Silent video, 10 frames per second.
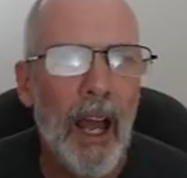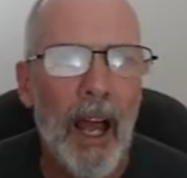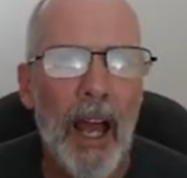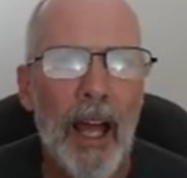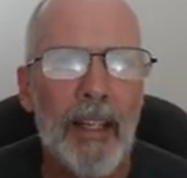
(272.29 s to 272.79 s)

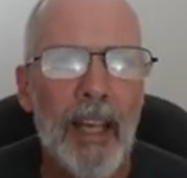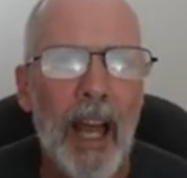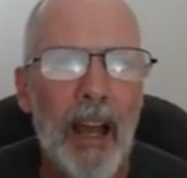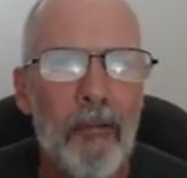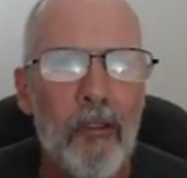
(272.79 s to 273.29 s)
and
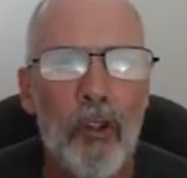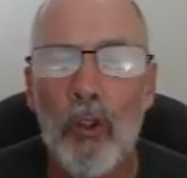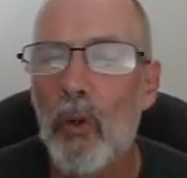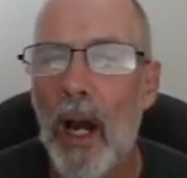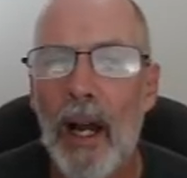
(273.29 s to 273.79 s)
have
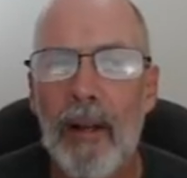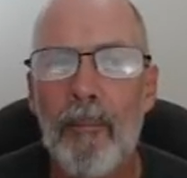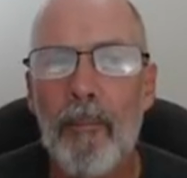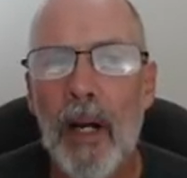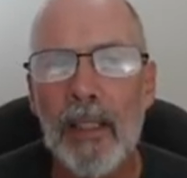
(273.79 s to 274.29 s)
to
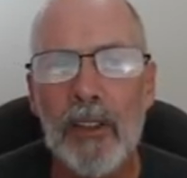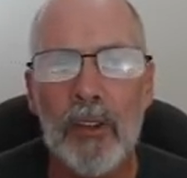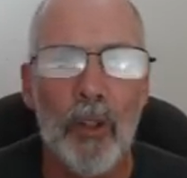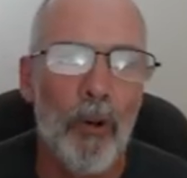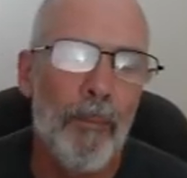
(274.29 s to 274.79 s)
and
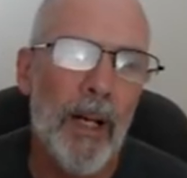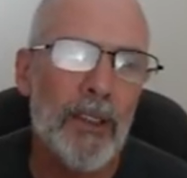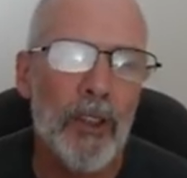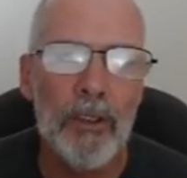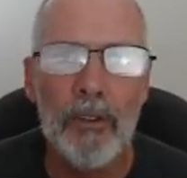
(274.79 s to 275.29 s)
must or
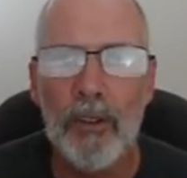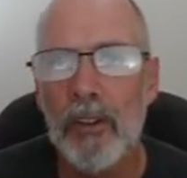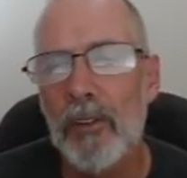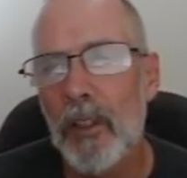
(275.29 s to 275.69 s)
mustn't,